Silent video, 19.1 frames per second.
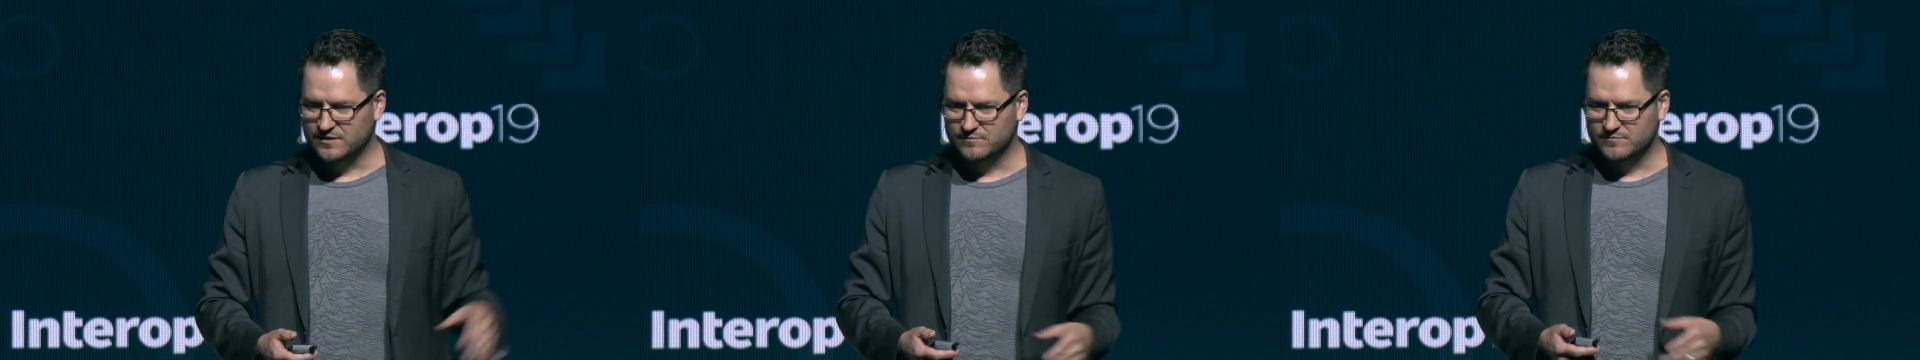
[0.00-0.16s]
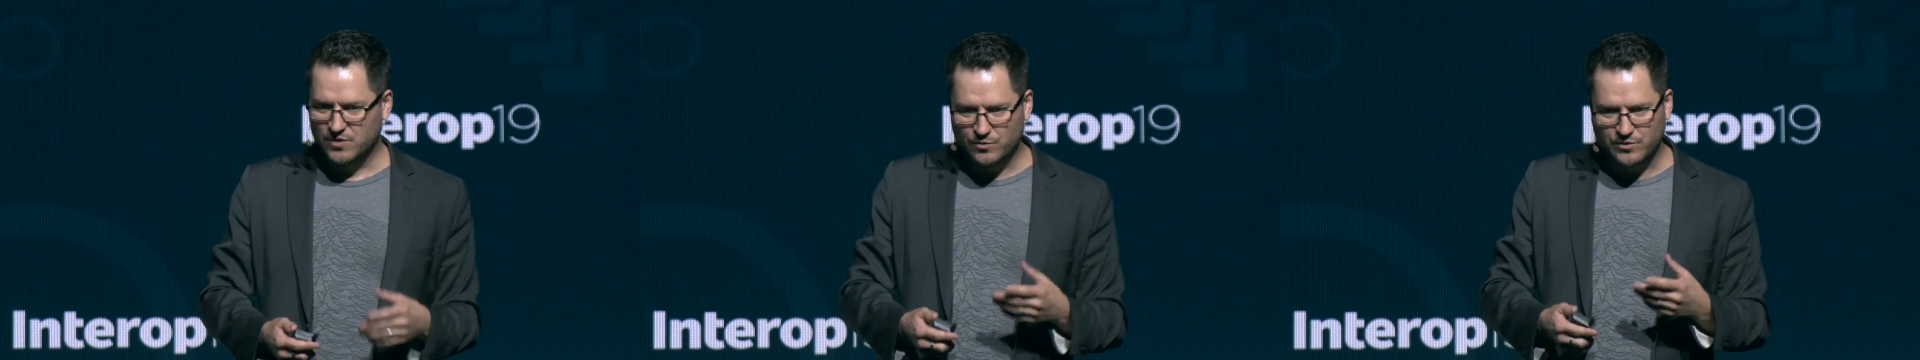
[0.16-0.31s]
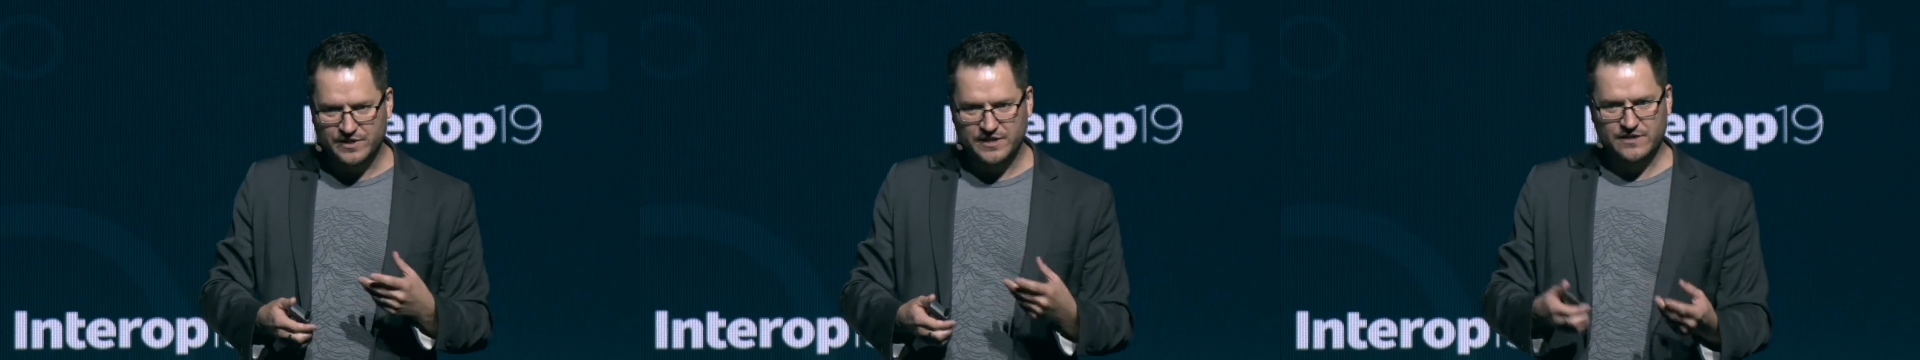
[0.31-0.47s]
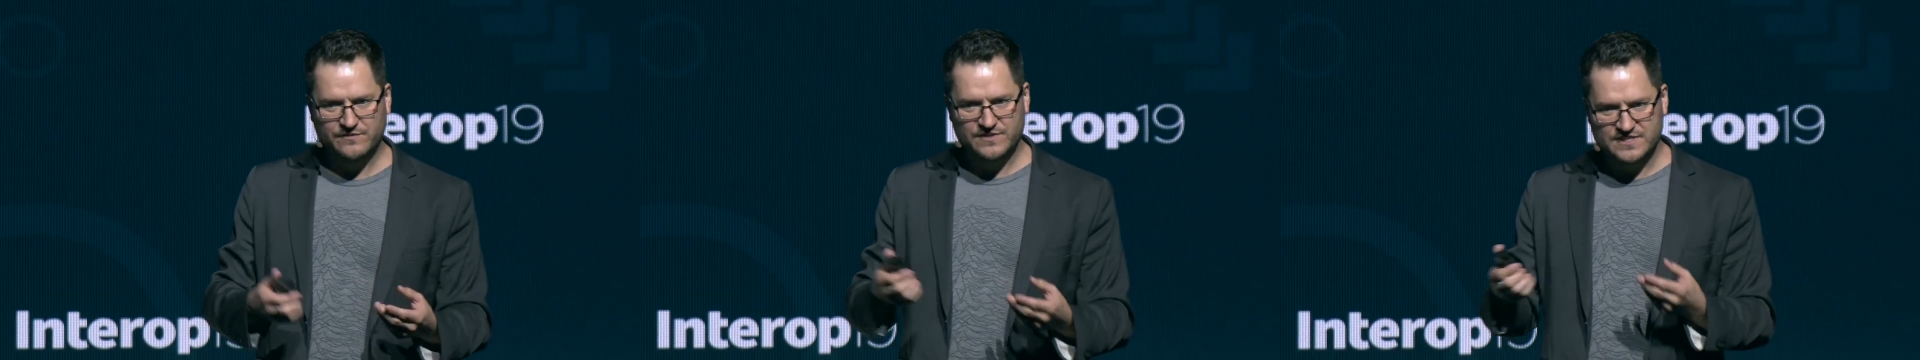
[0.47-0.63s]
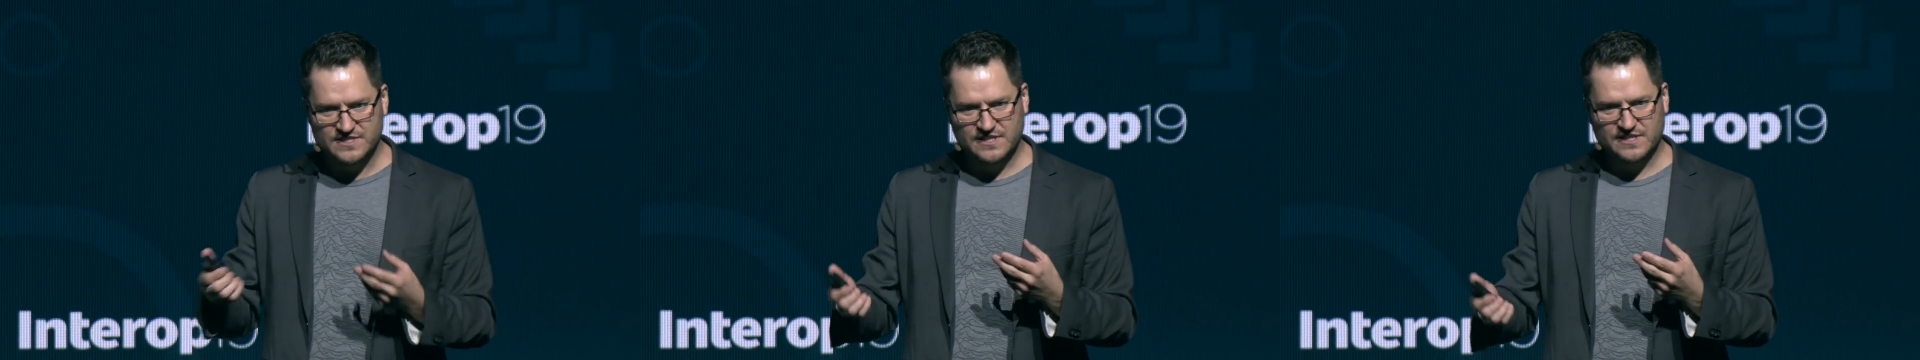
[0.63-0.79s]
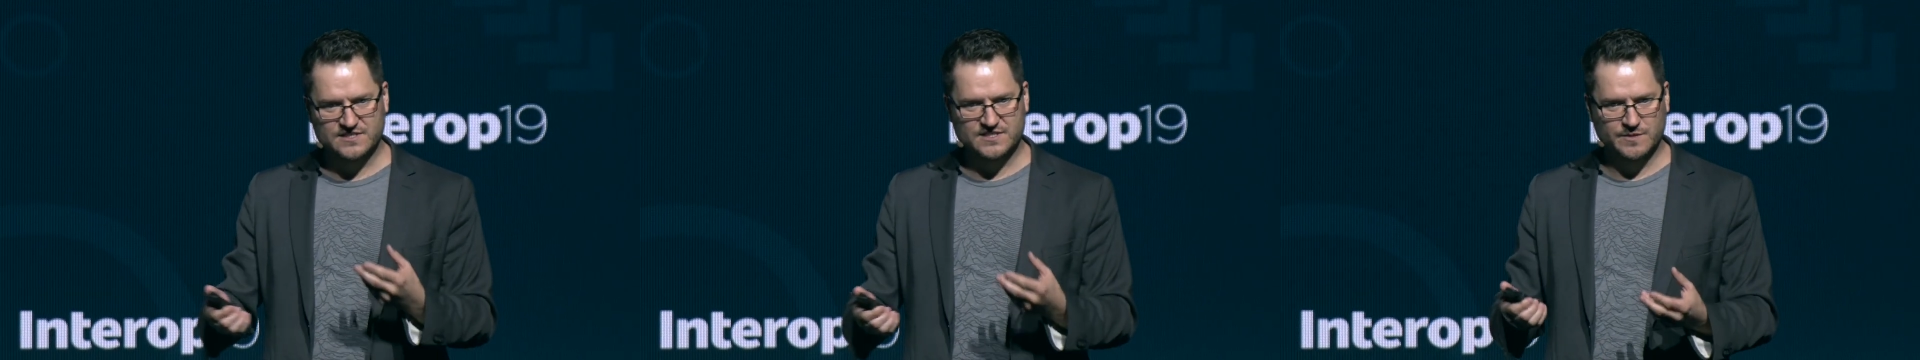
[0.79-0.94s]
but we're even
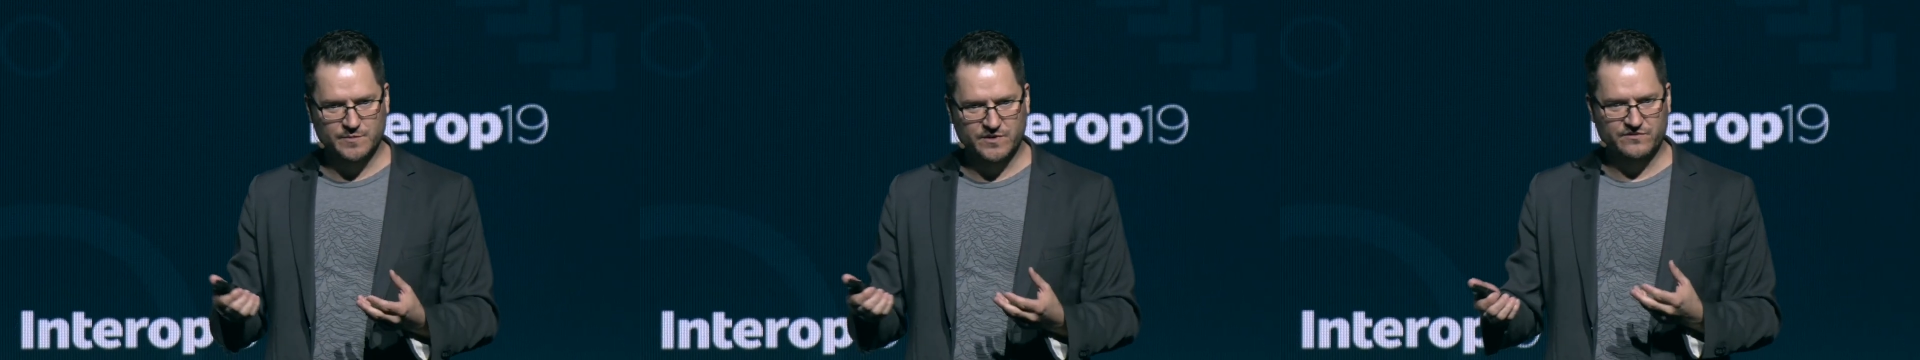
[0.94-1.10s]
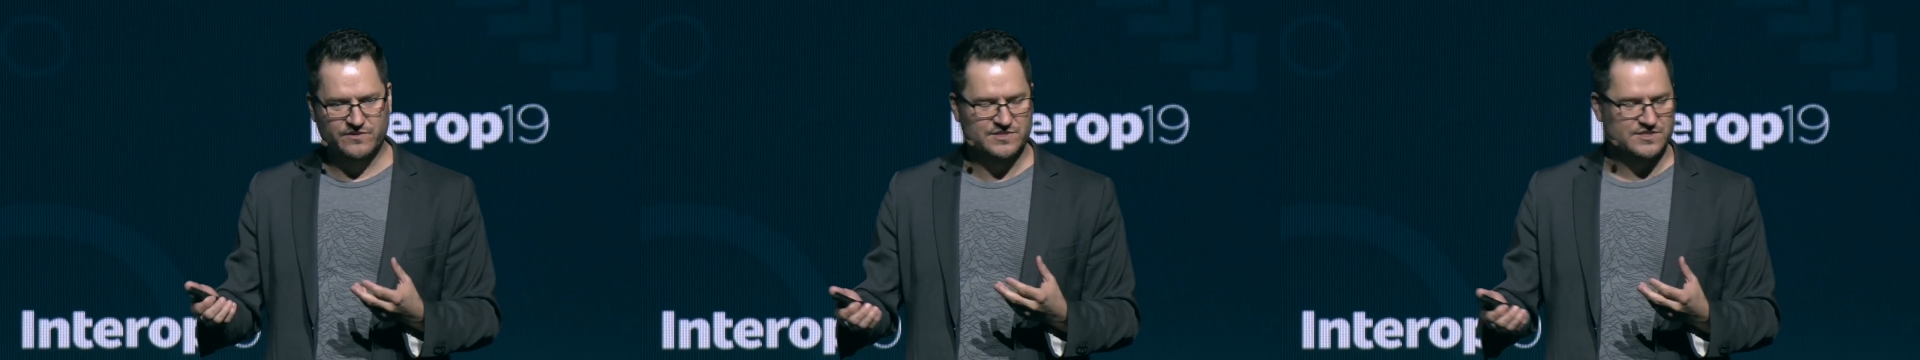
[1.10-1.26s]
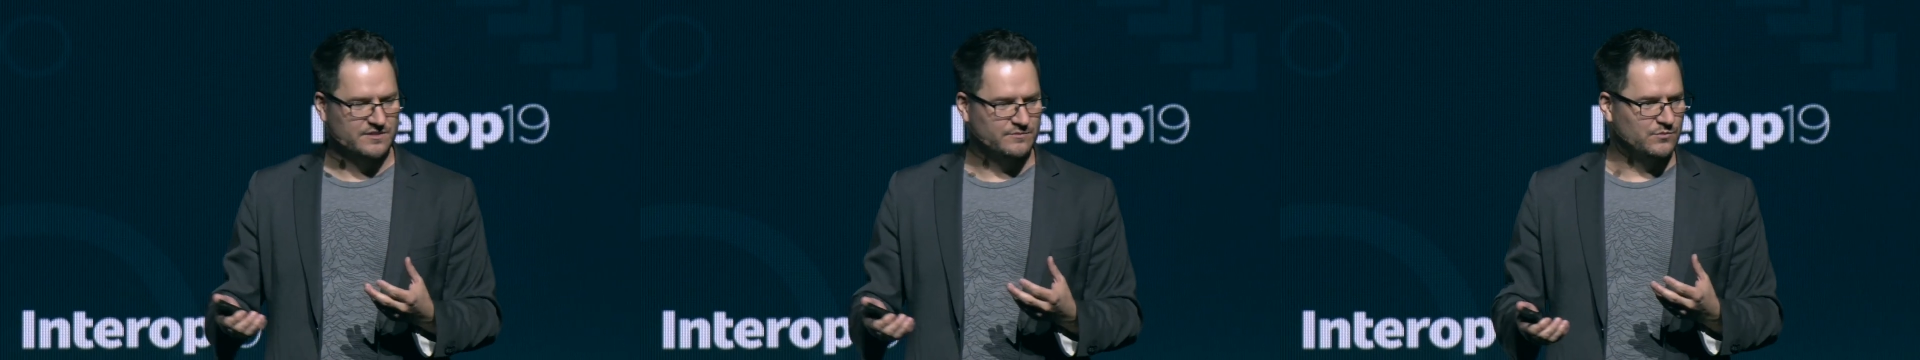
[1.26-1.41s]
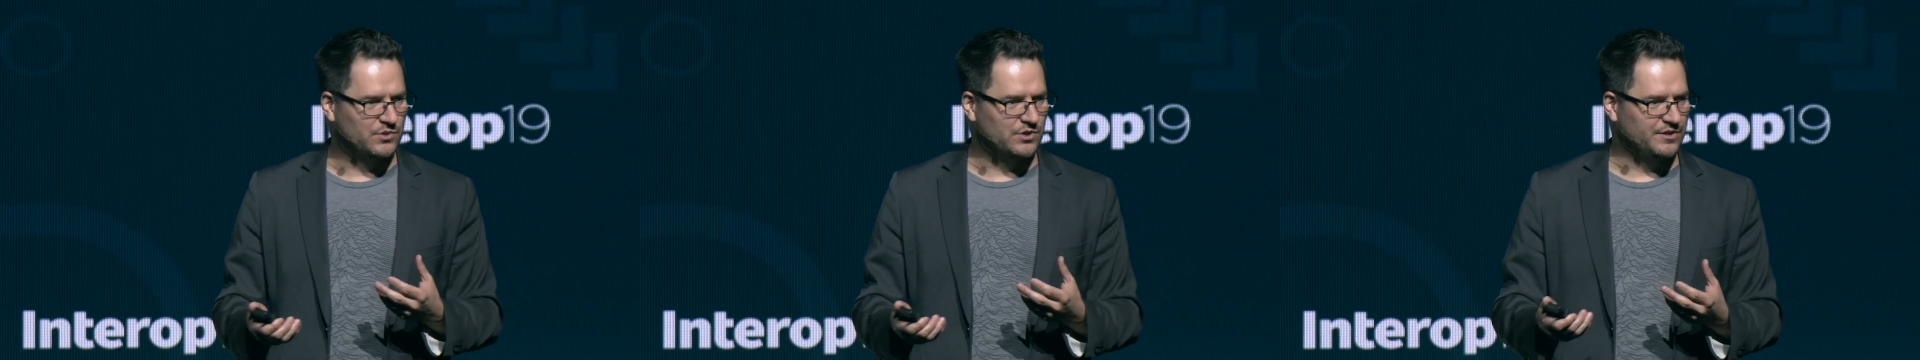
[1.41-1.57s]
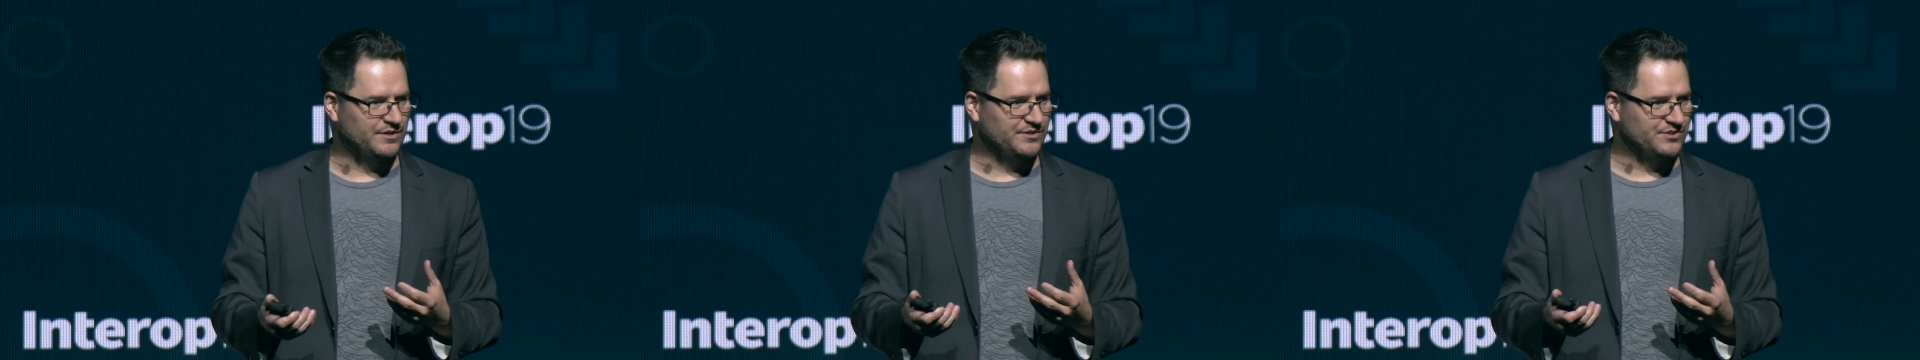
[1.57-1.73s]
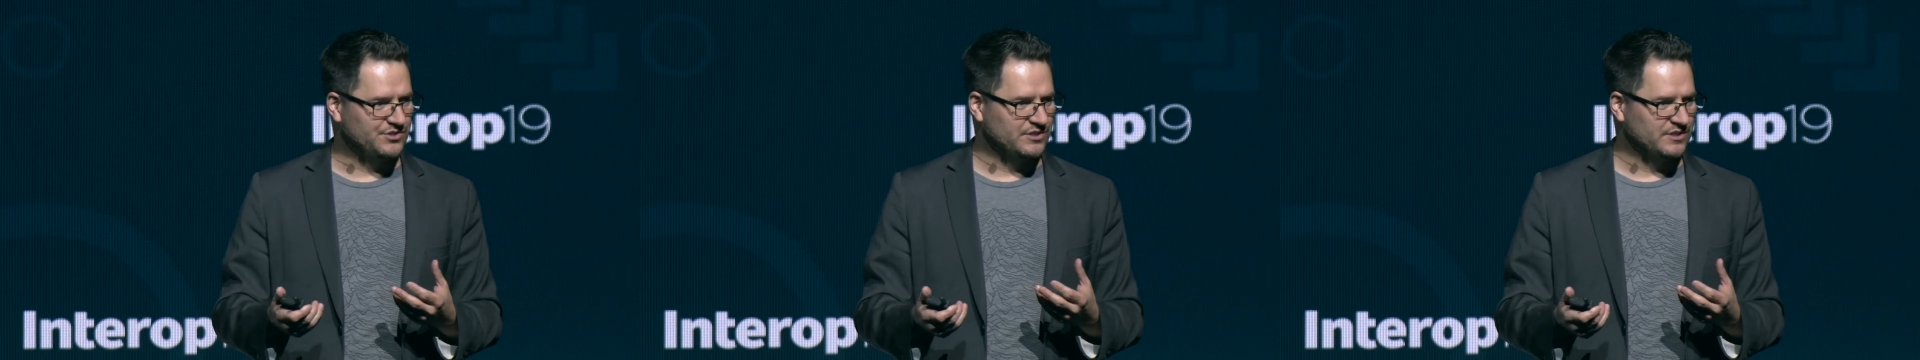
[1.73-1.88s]
seeing some of this
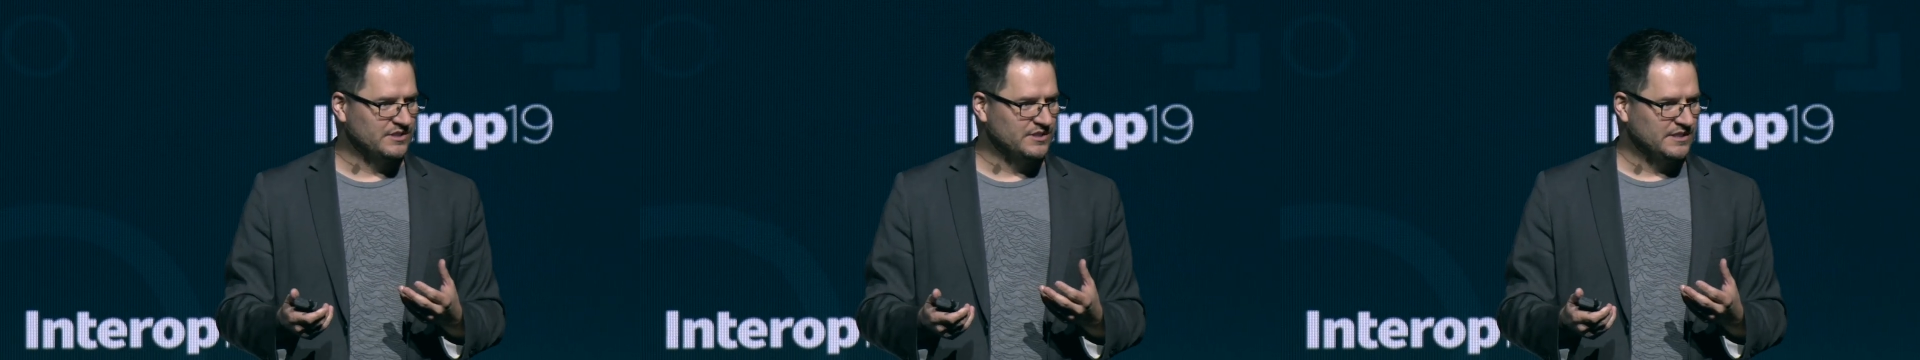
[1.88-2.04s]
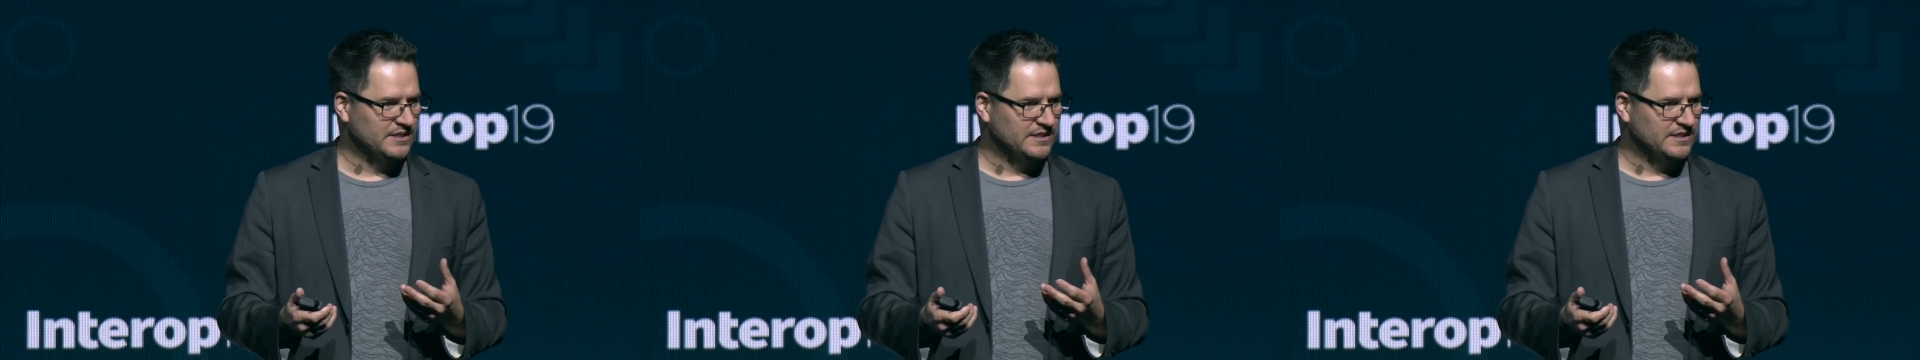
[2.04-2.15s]
emerge